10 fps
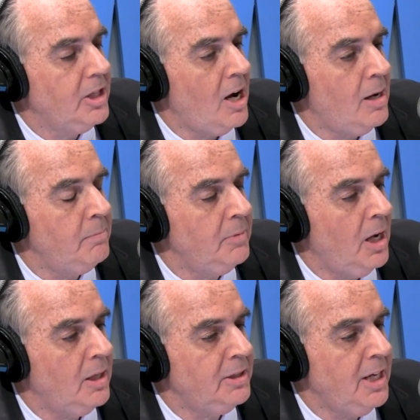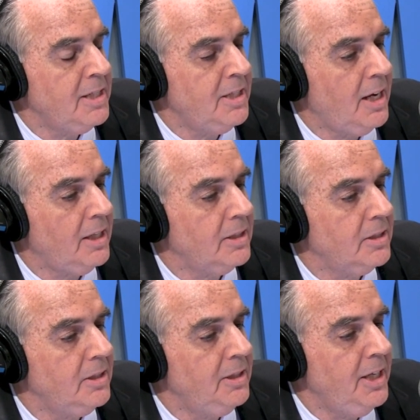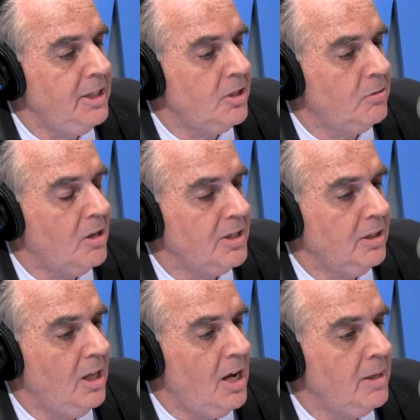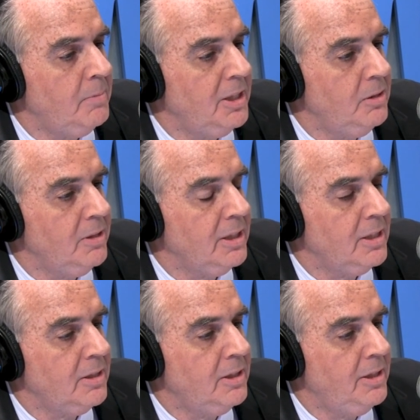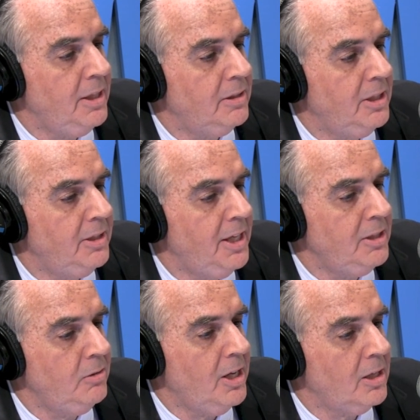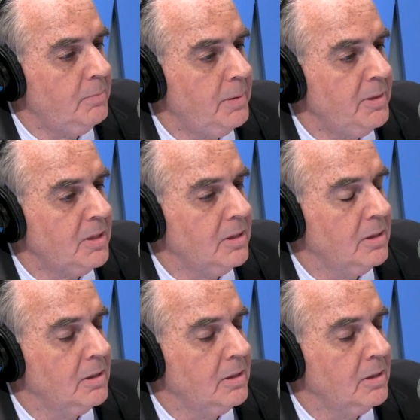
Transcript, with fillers: Tom, uh, 10 seconds. Did they just cross a line by doing this? Did they, did they do that on purpose?